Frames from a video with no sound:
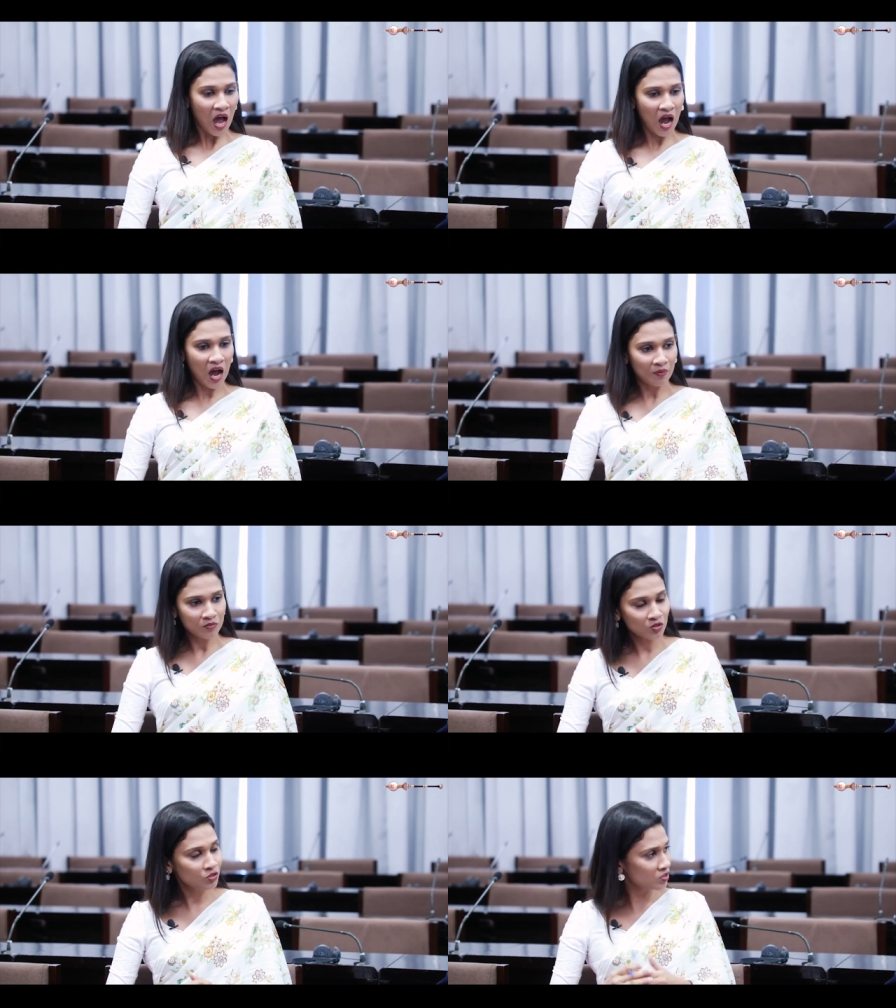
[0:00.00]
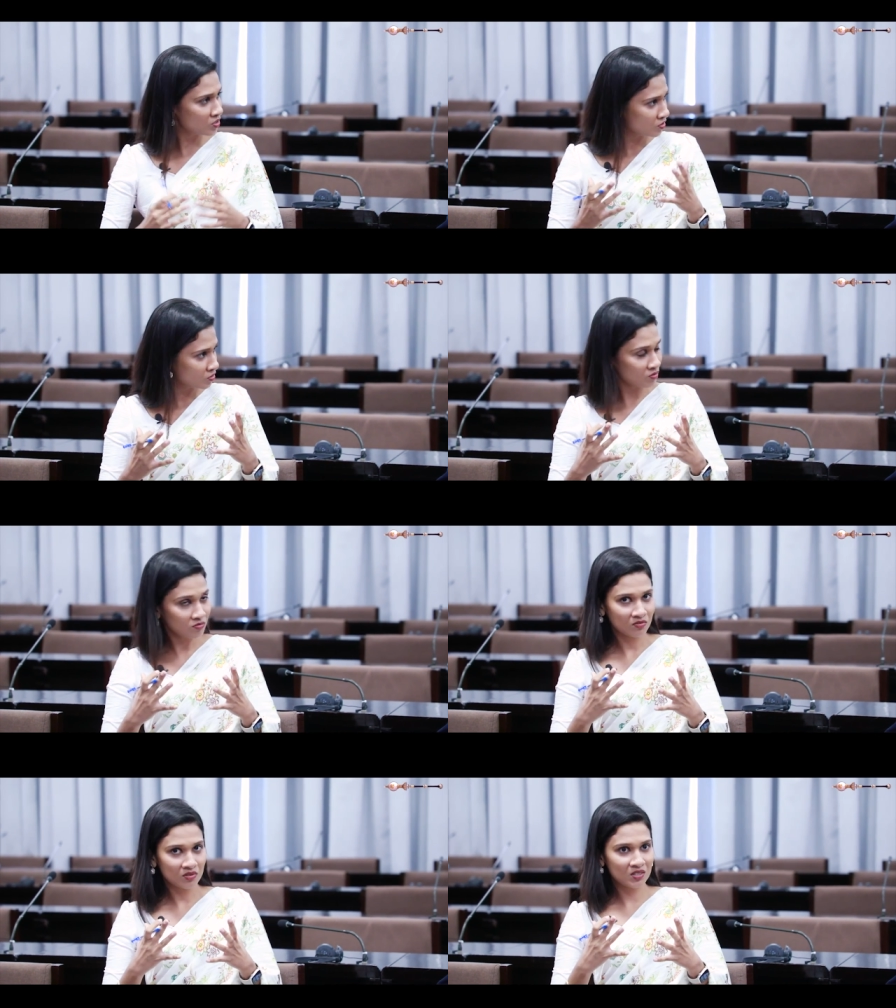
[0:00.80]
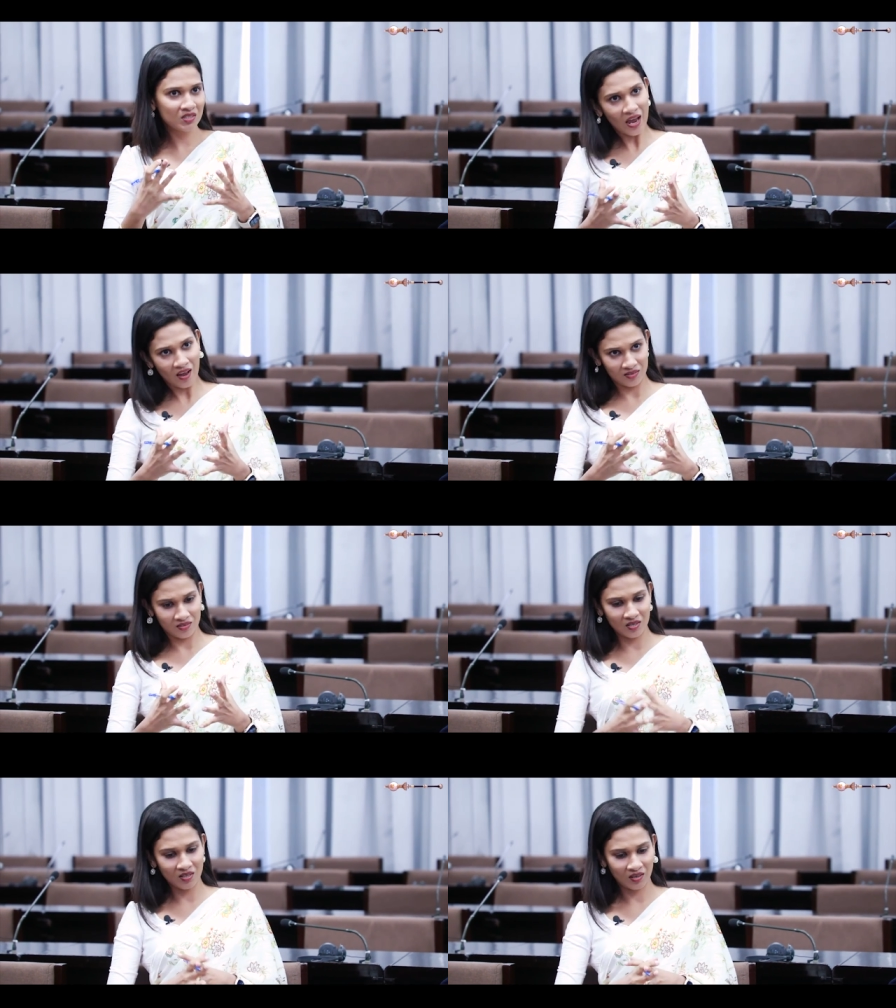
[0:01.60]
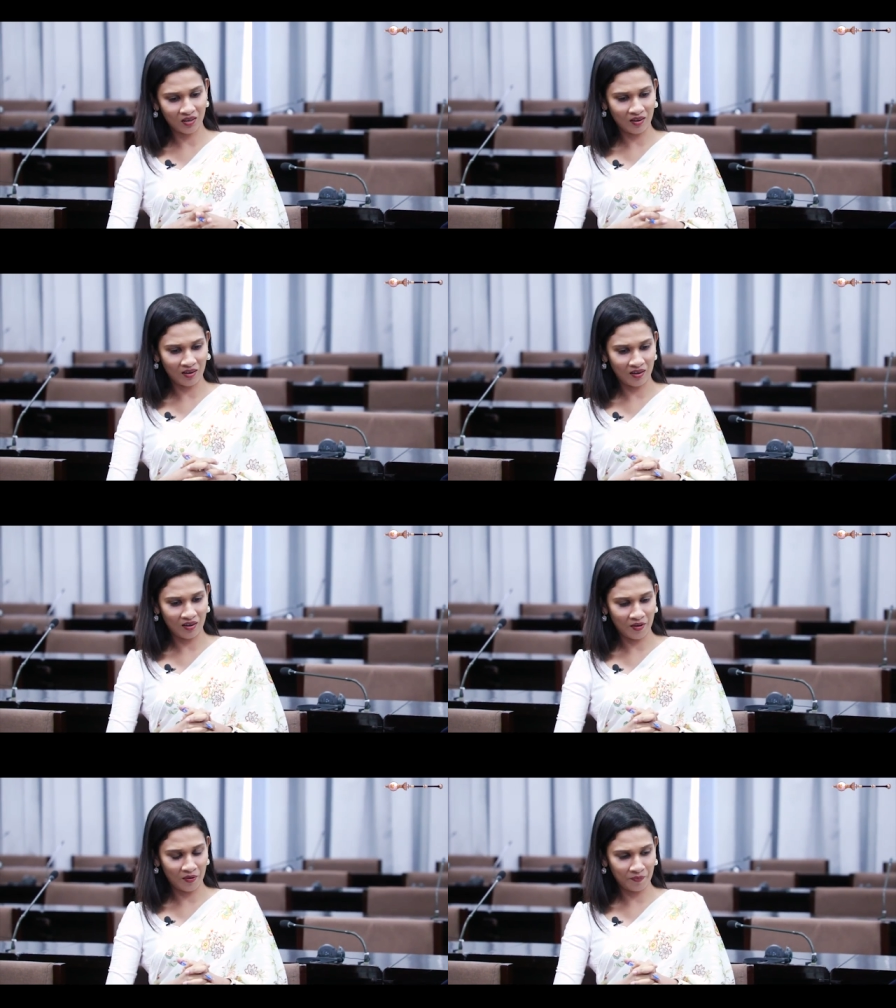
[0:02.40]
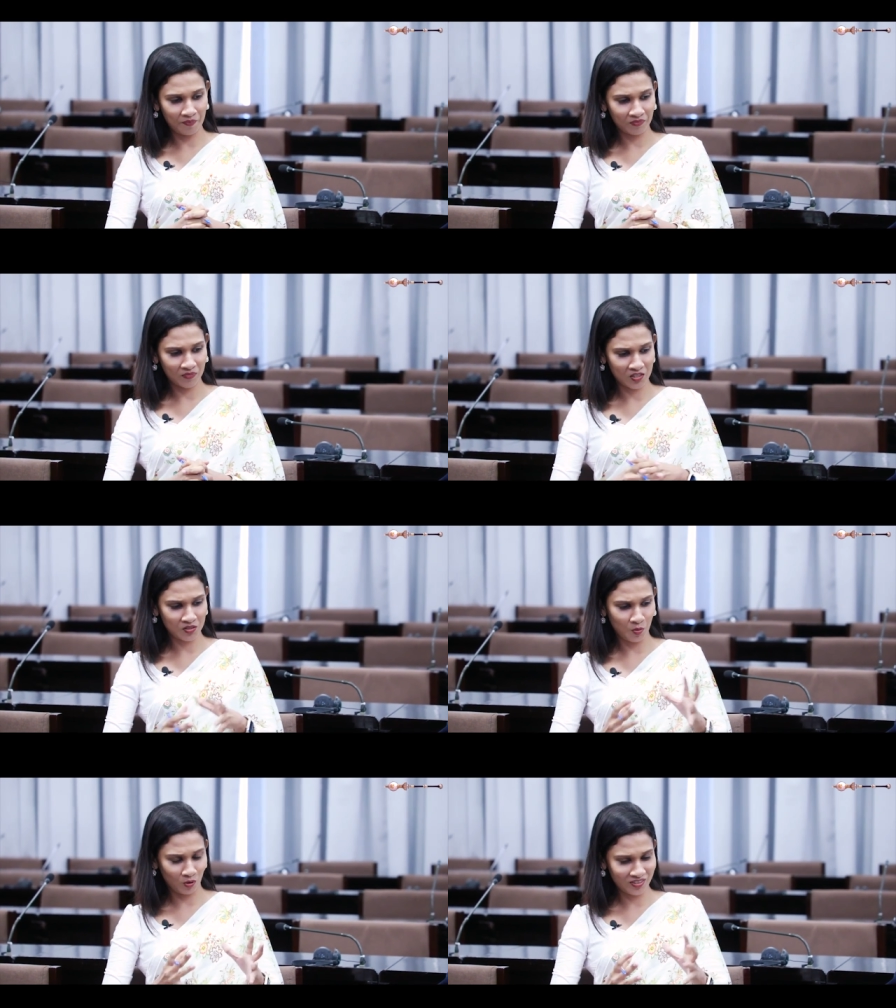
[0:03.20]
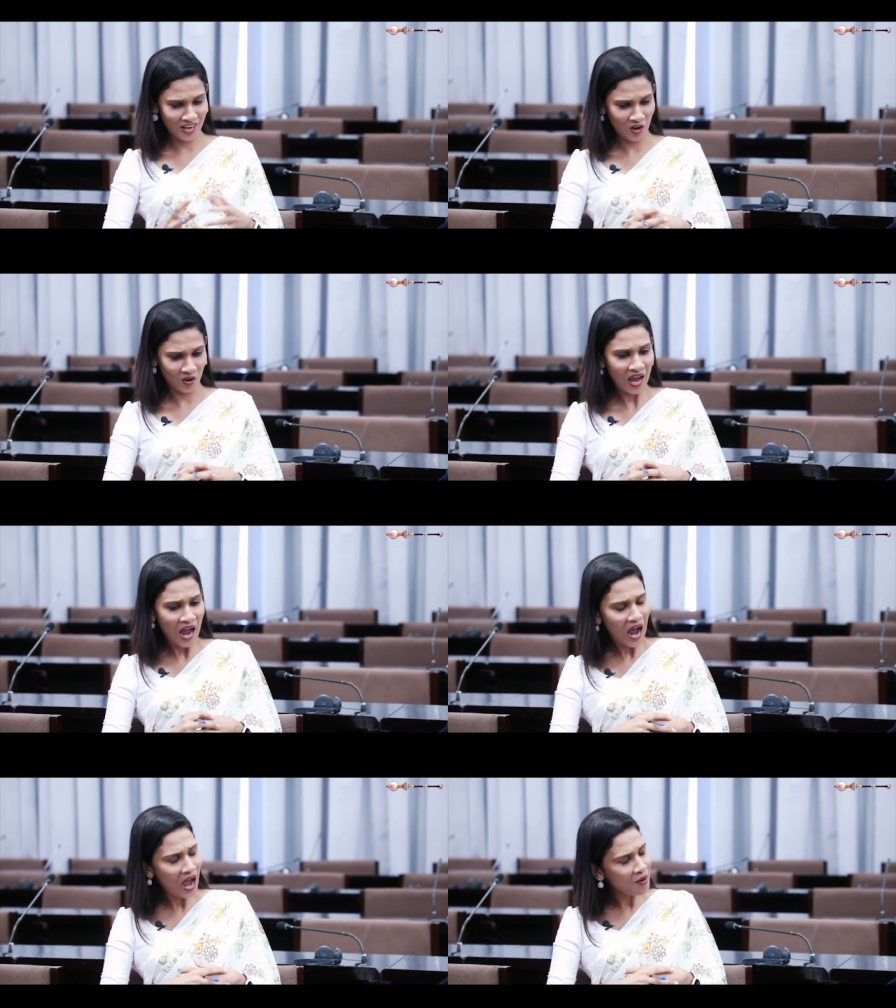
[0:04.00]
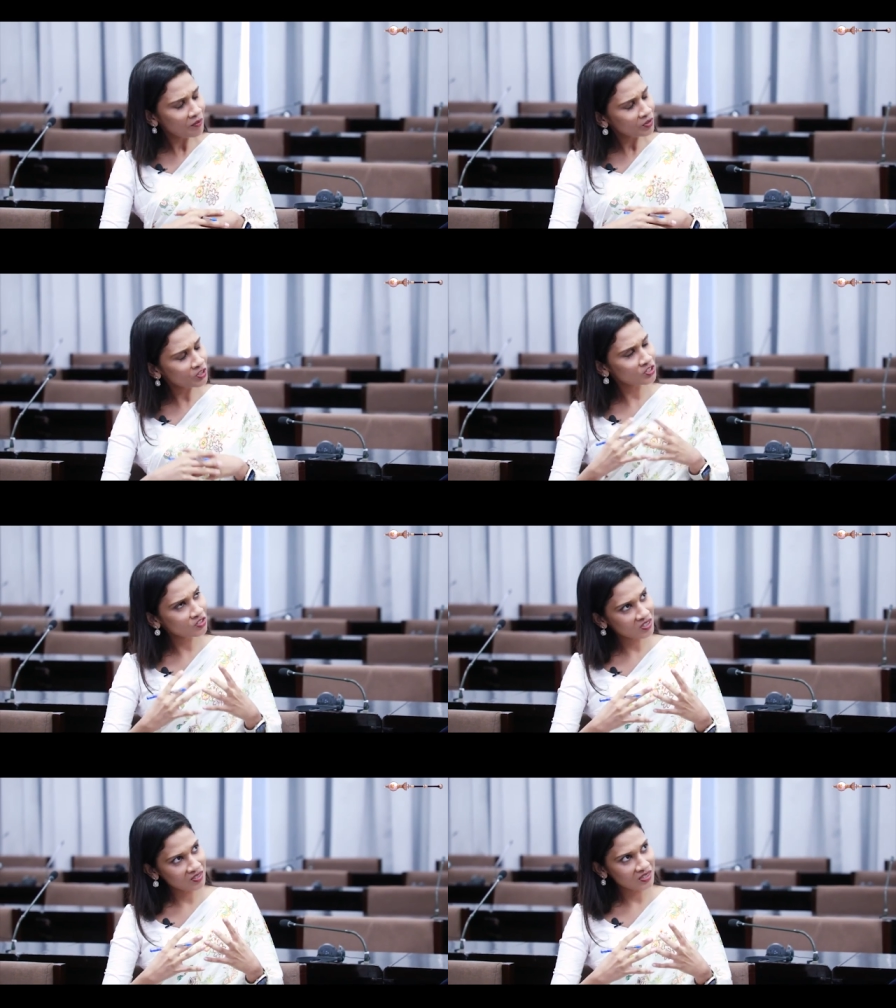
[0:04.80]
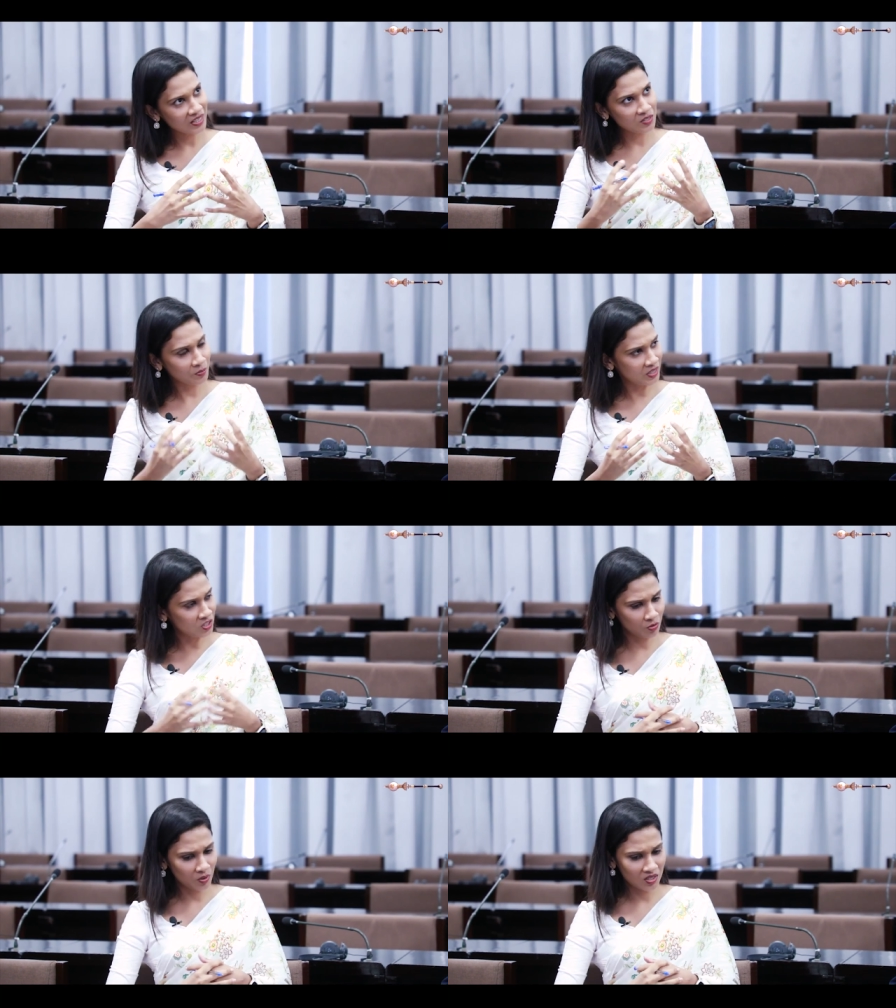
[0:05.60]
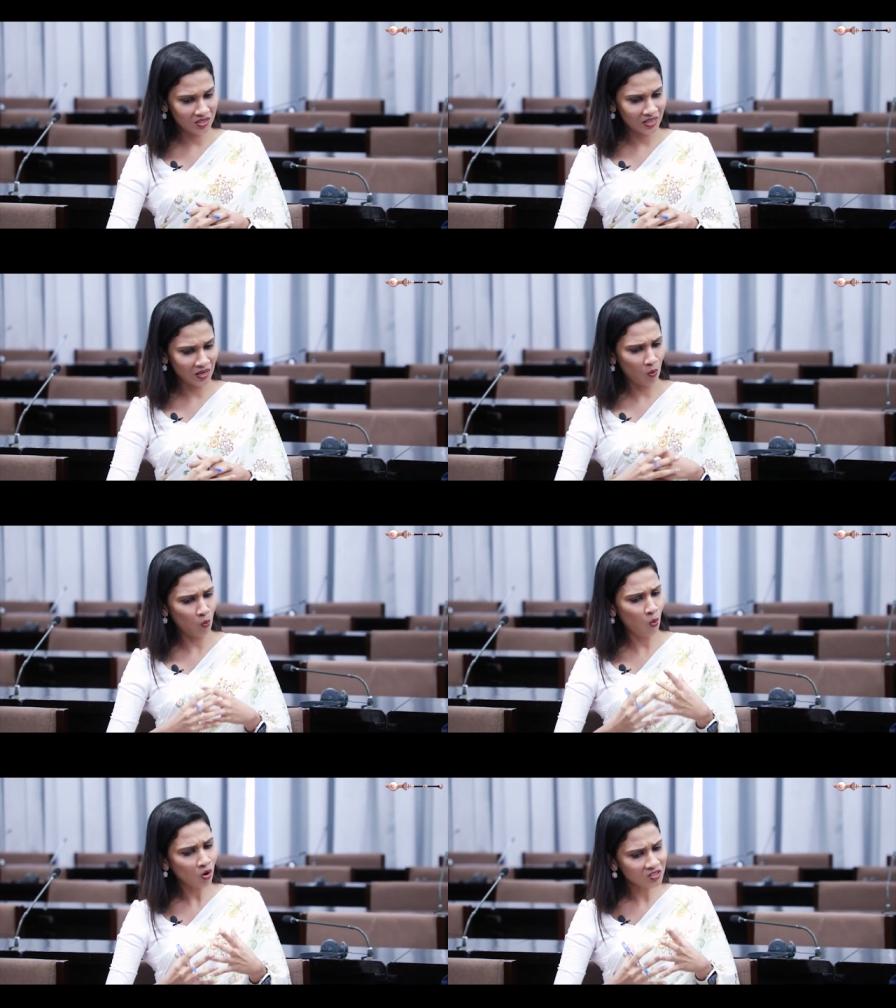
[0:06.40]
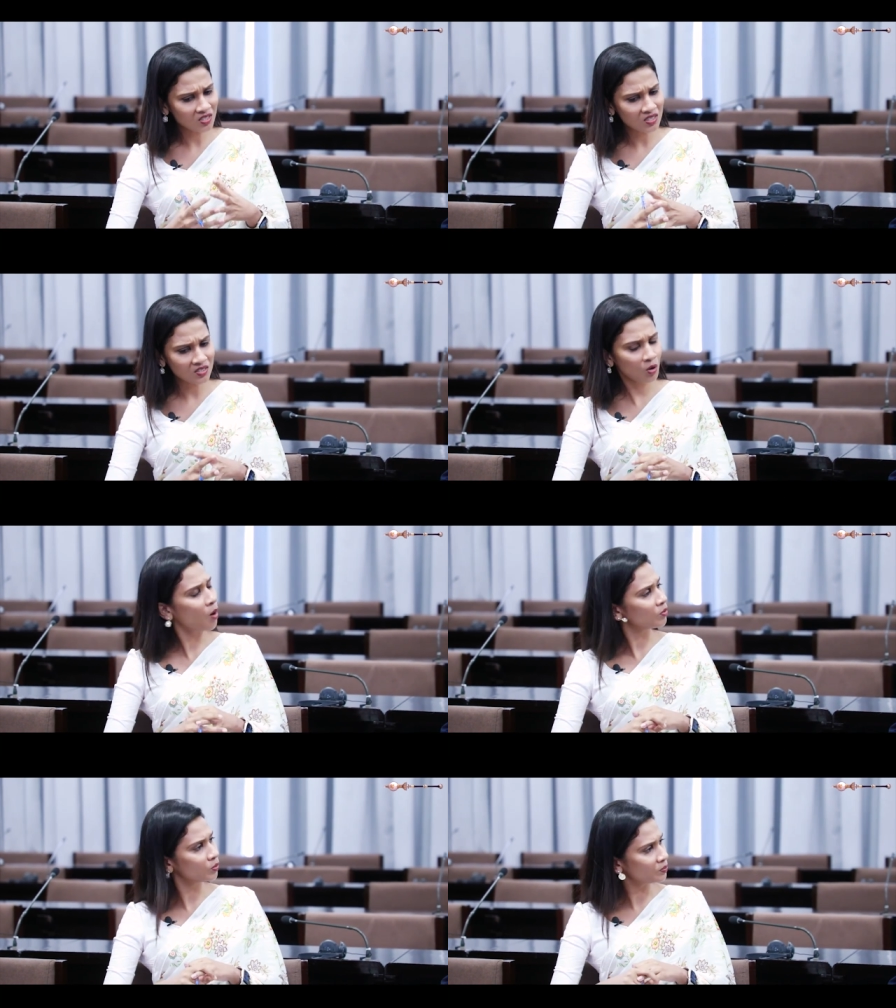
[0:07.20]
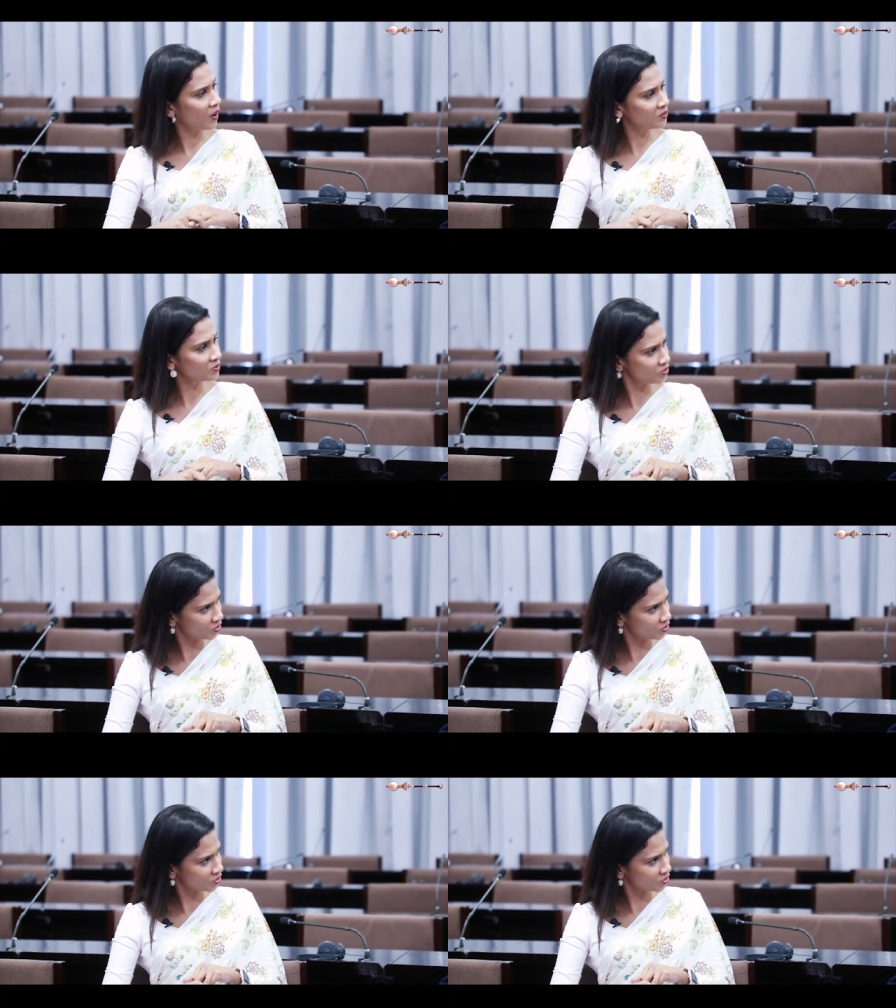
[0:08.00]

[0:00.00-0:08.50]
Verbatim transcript: Um, so just to start um, this small dialogue, um, could you just explain to us uh, what is the Commonwealth Parliamentary